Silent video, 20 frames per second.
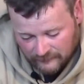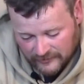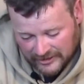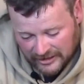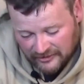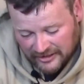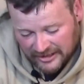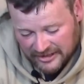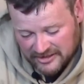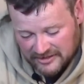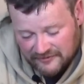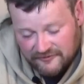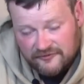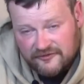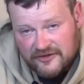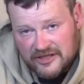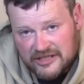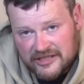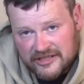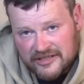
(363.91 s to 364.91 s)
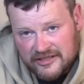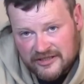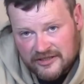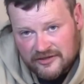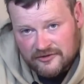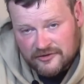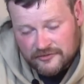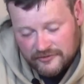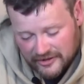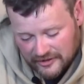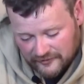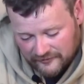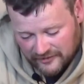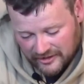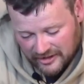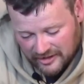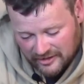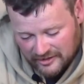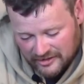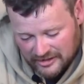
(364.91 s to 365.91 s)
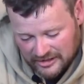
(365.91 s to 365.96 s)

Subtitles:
without actually feeling it in your trigger finger,